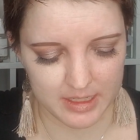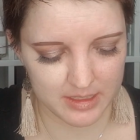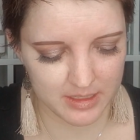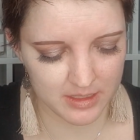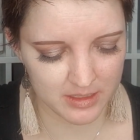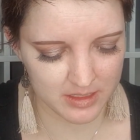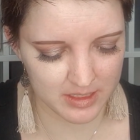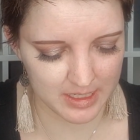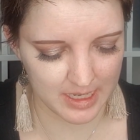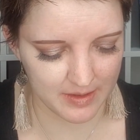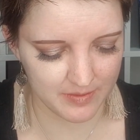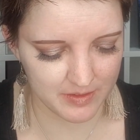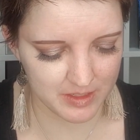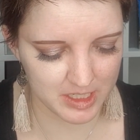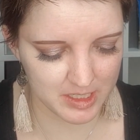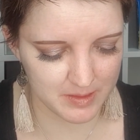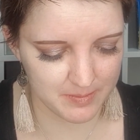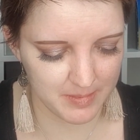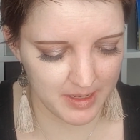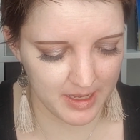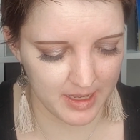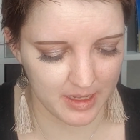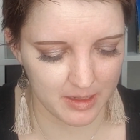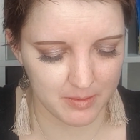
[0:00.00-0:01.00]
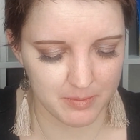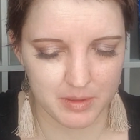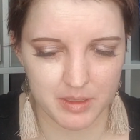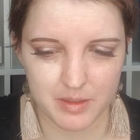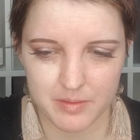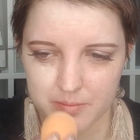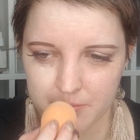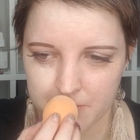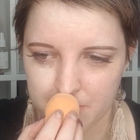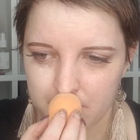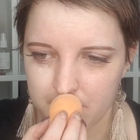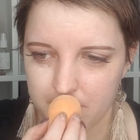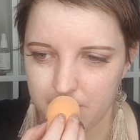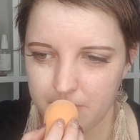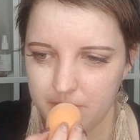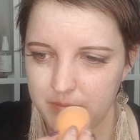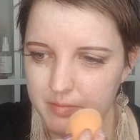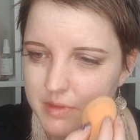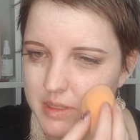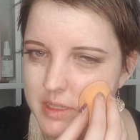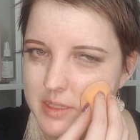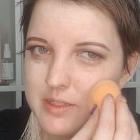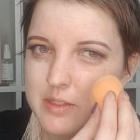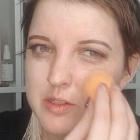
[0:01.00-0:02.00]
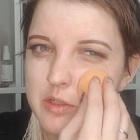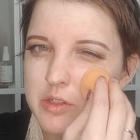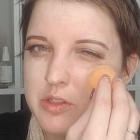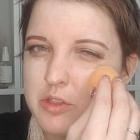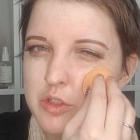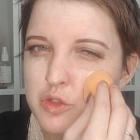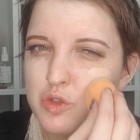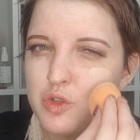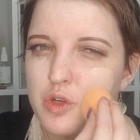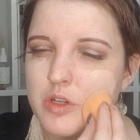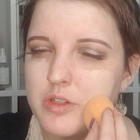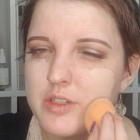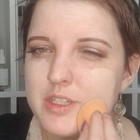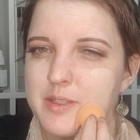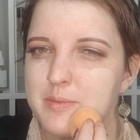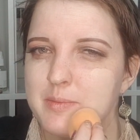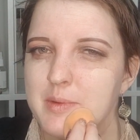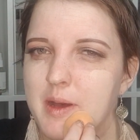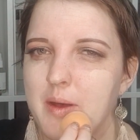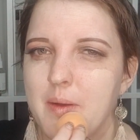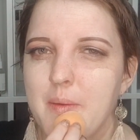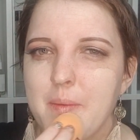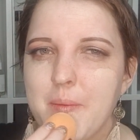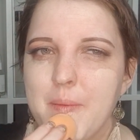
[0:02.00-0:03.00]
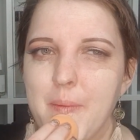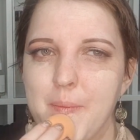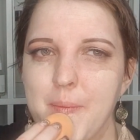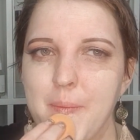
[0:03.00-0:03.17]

does have a smell, but it's not a strong smell.